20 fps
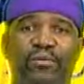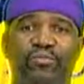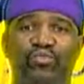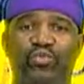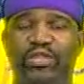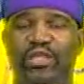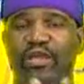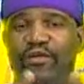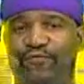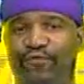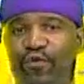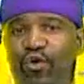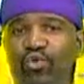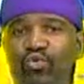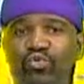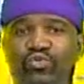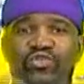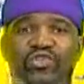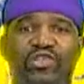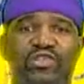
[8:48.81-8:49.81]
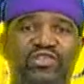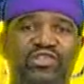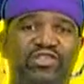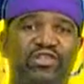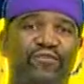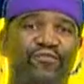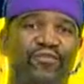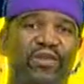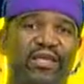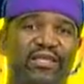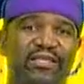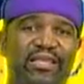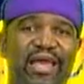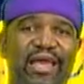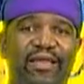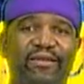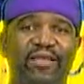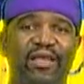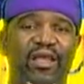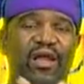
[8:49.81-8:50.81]
with their phones and stuff like
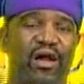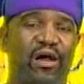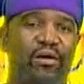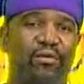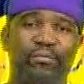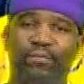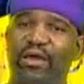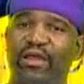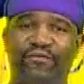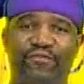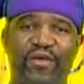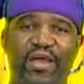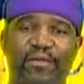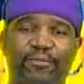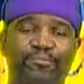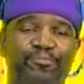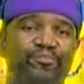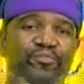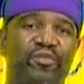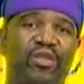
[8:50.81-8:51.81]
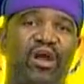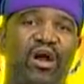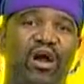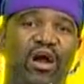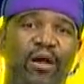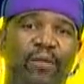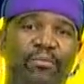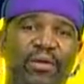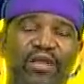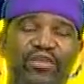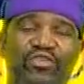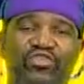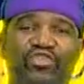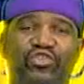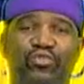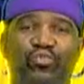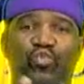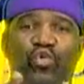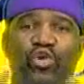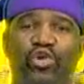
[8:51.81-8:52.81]
that. Matter of fact, I used
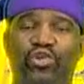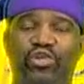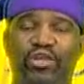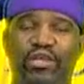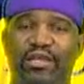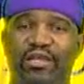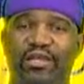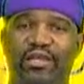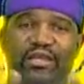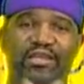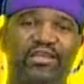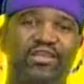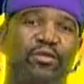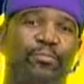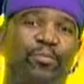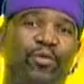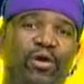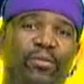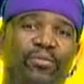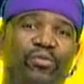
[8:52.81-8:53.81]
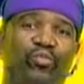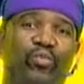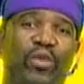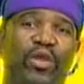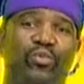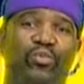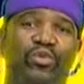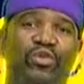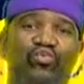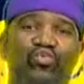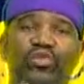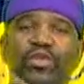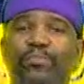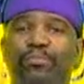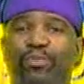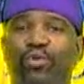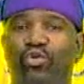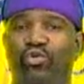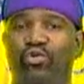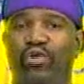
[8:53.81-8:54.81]
to work in the department where we
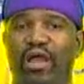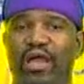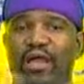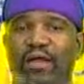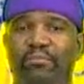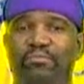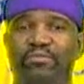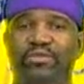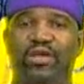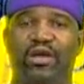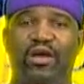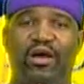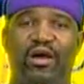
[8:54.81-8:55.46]
reprogrammed